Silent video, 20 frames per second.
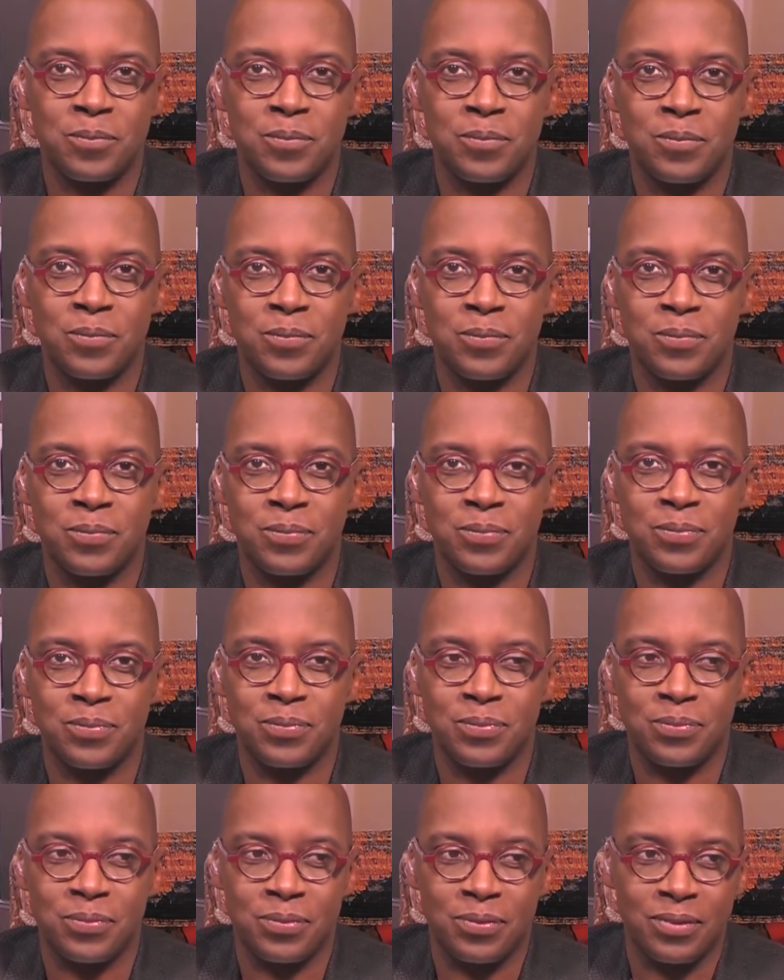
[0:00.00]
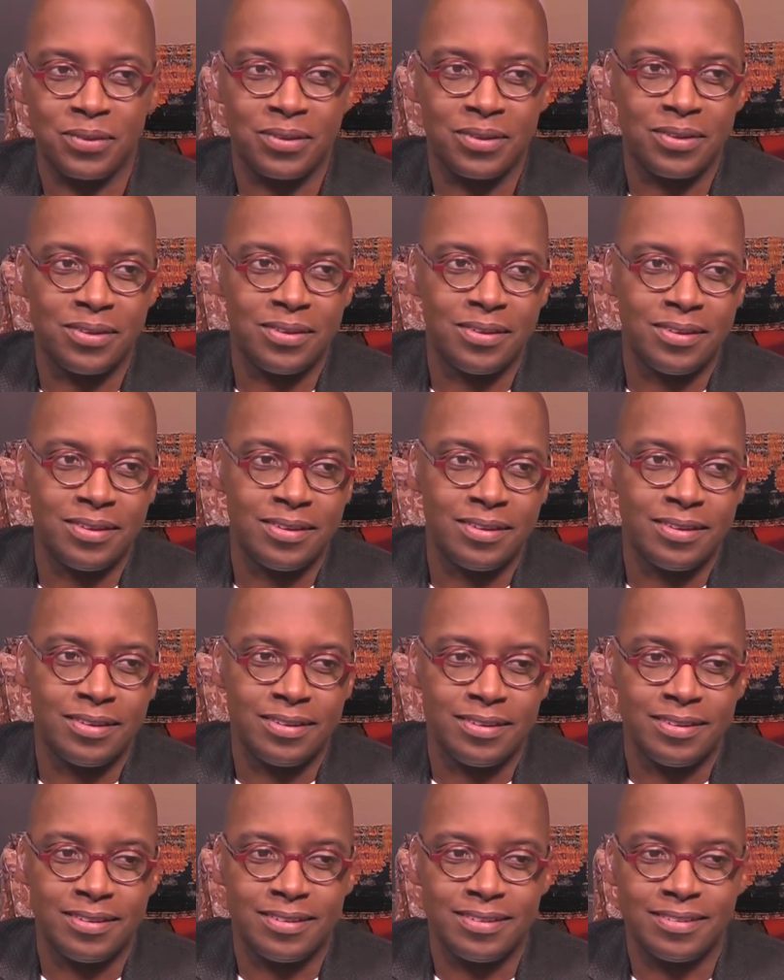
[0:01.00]

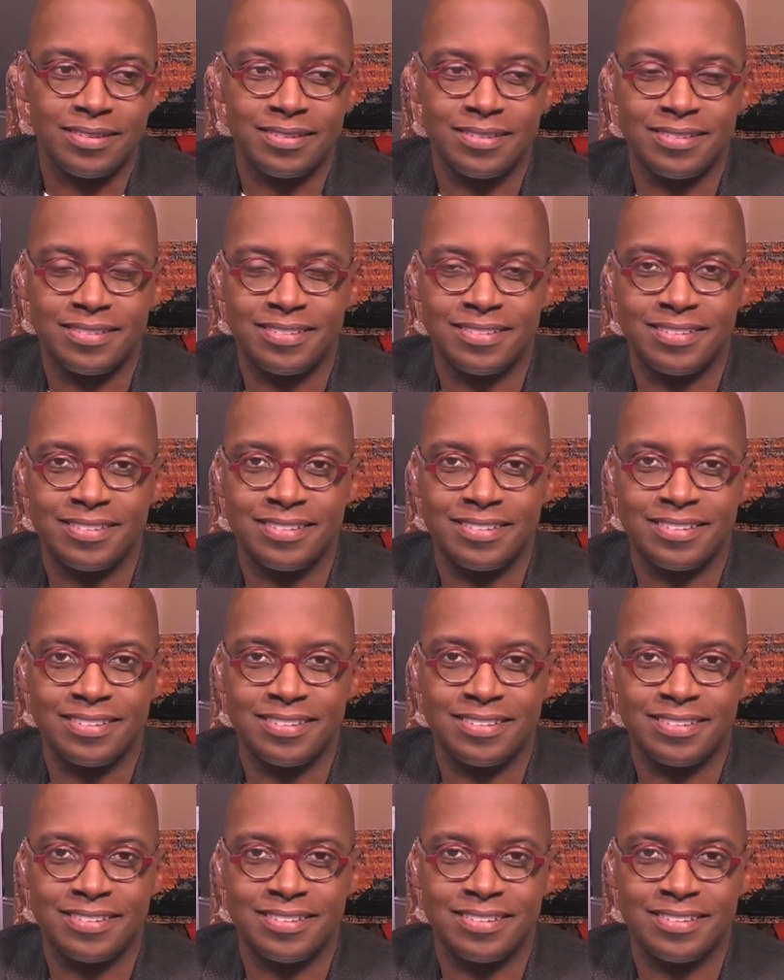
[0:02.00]
[no speech]